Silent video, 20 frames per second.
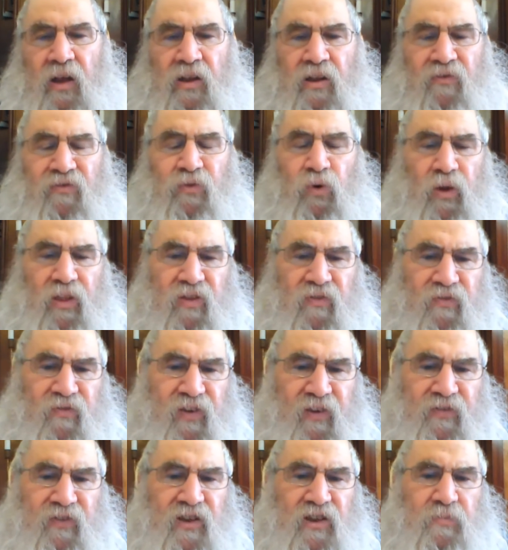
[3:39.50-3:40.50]
The fourth and
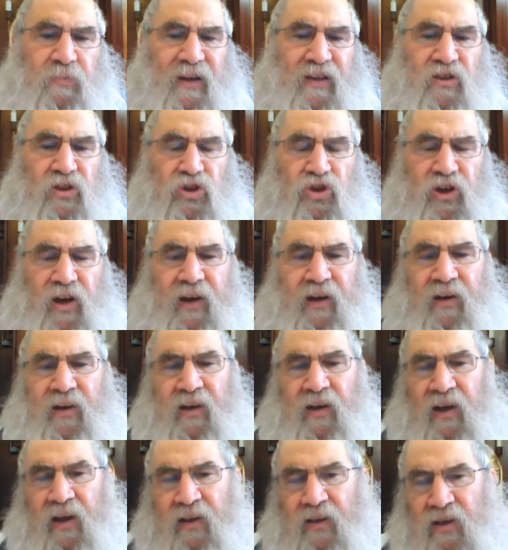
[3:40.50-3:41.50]
fifth is
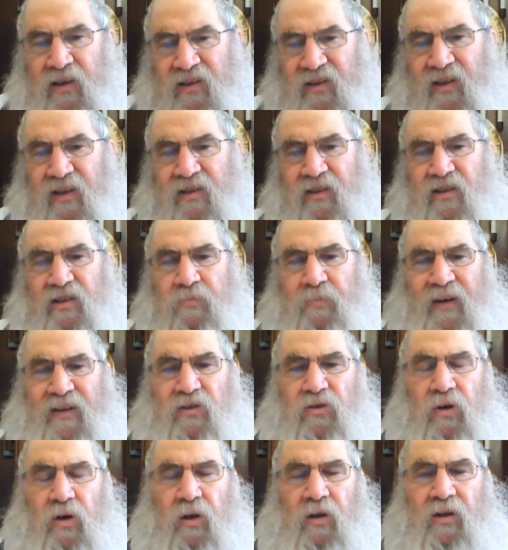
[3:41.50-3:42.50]
Maiserani, and the sixth is
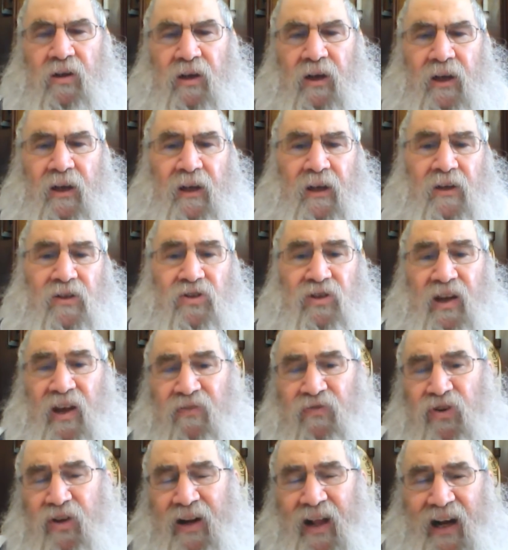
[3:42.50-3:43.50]
Maiserani. So
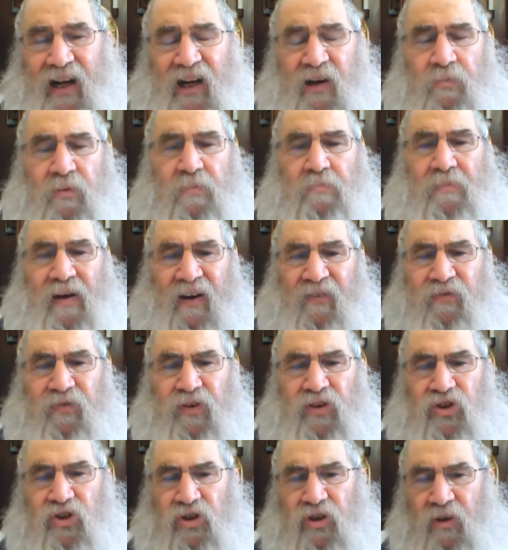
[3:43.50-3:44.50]
if you're not going to be
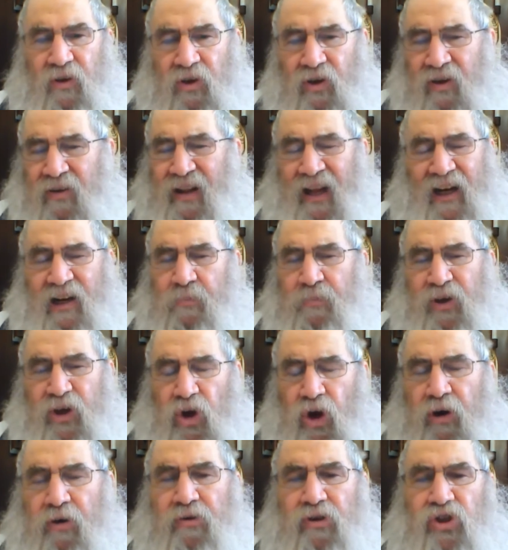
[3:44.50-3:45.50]
mafrish, you're not going to be
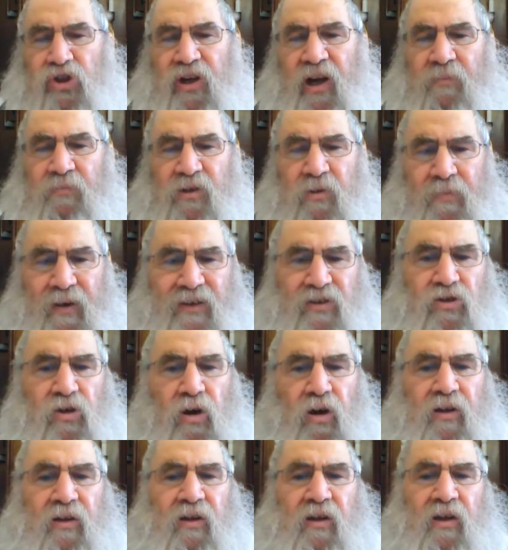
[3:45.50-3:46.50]
kirishem to
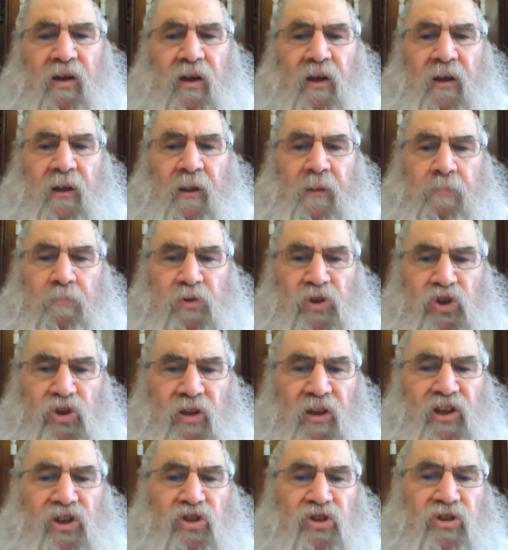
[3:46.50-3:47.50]
ma'aseoni,
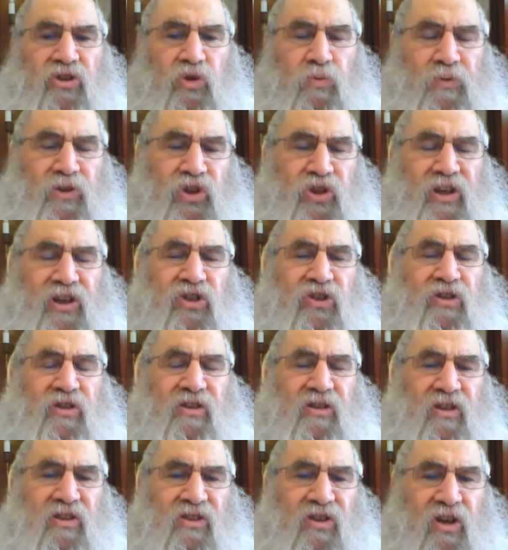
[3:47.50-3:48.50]
b'shlishes or
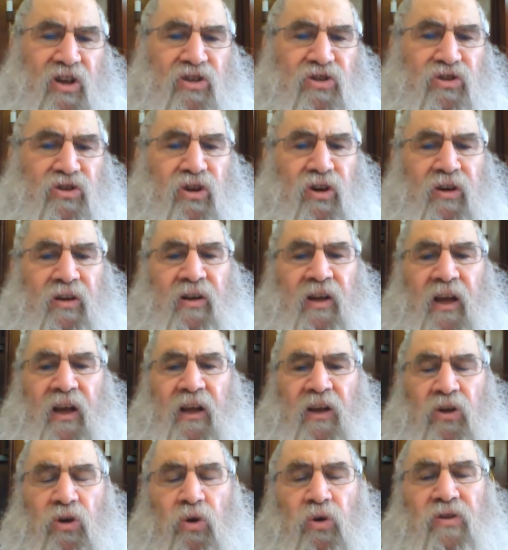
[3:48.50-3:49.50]
b'shishes, there's a concern,
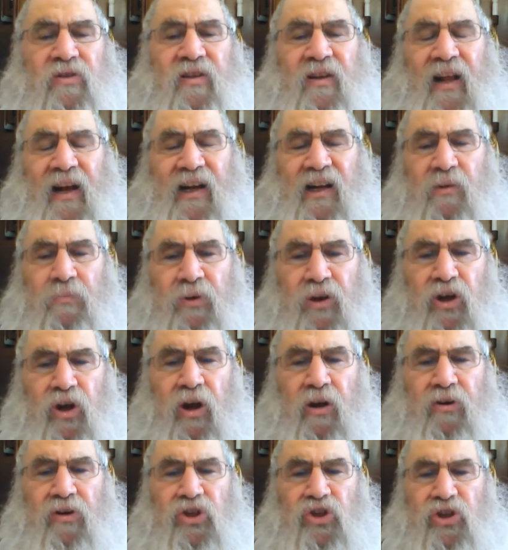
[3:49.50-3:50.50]
you're also not going to be
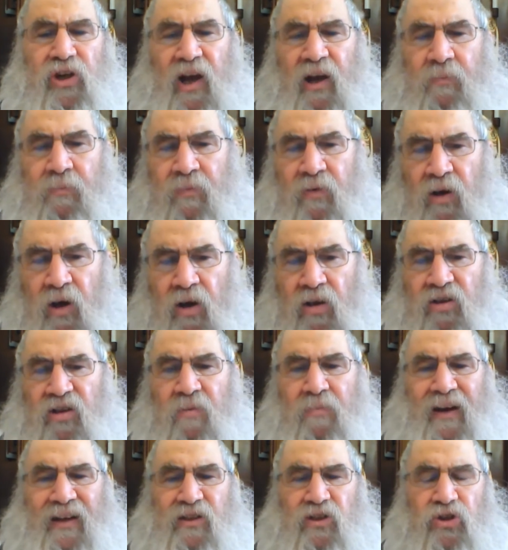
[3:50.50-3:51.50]
kirishem
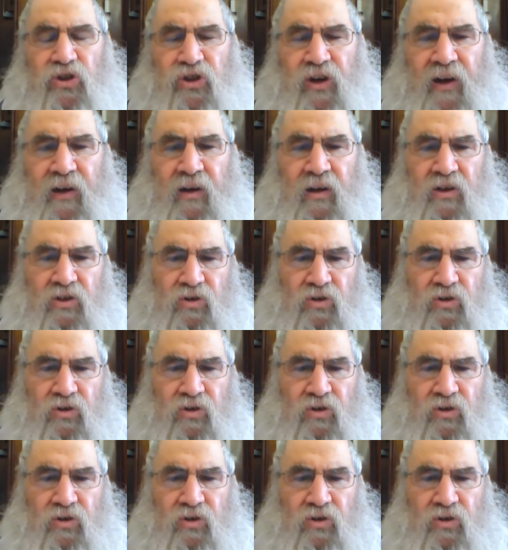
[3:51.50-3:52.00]
to ma'aseoni.